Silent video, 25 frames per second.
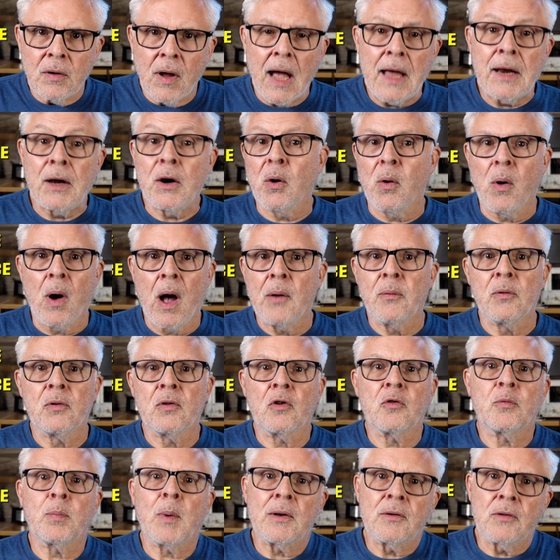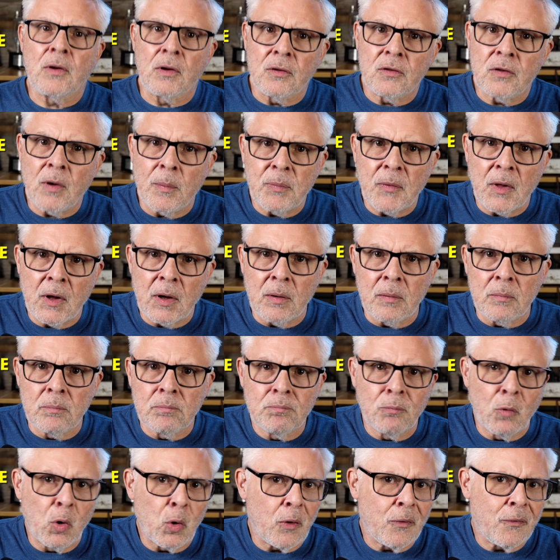I know, I was expecting something
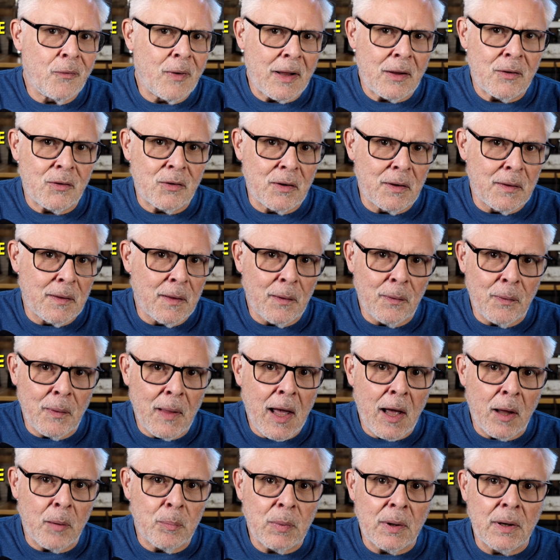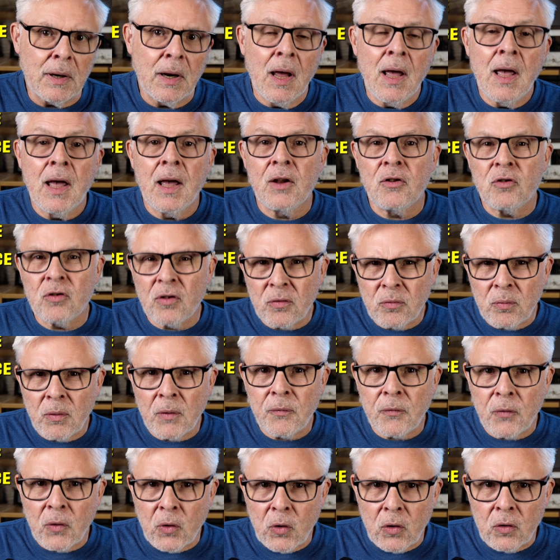more fancy than that, but it just
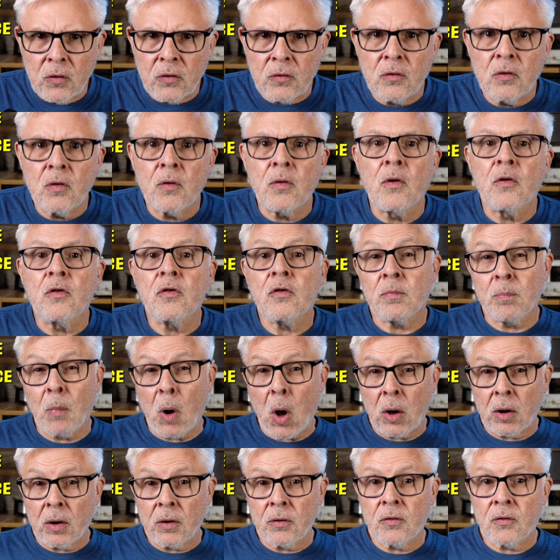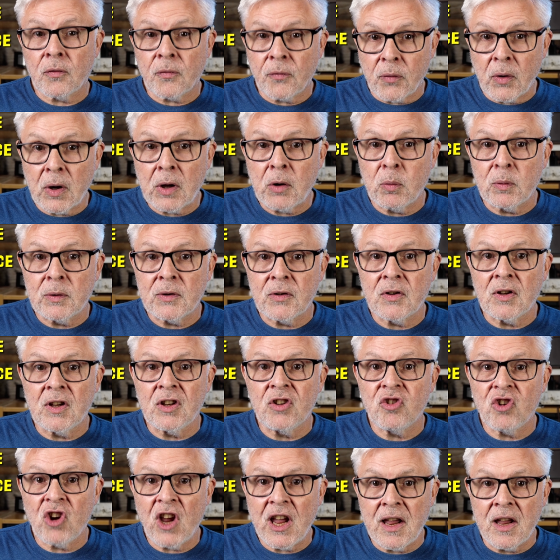refers to the smallest frequency
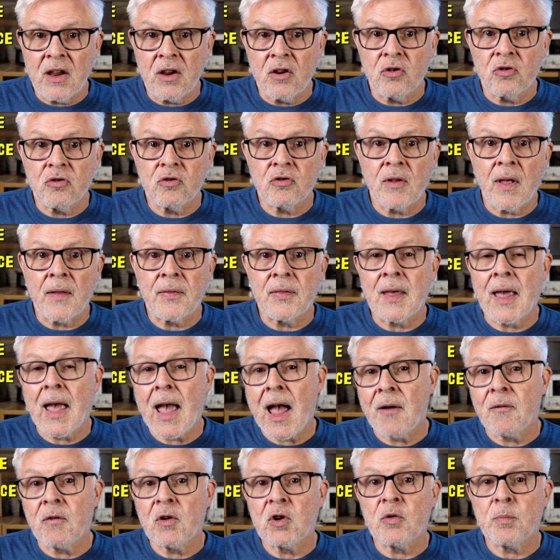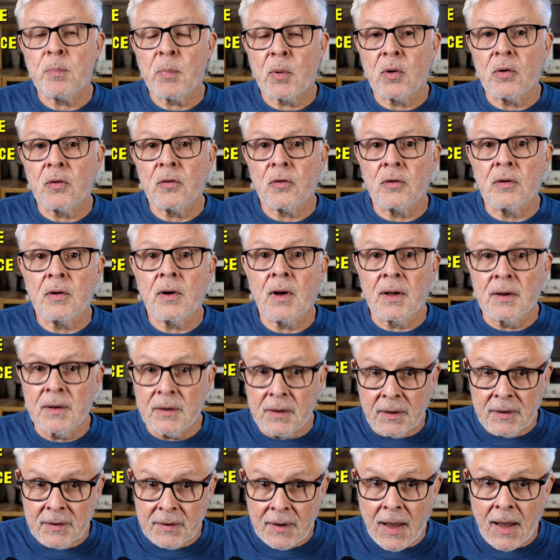change that the average person can
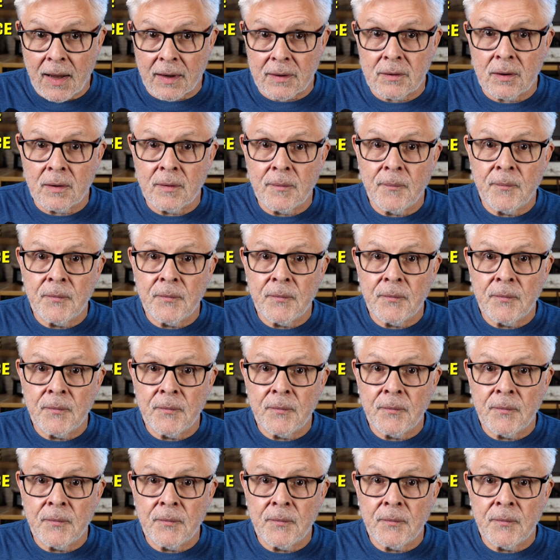detect.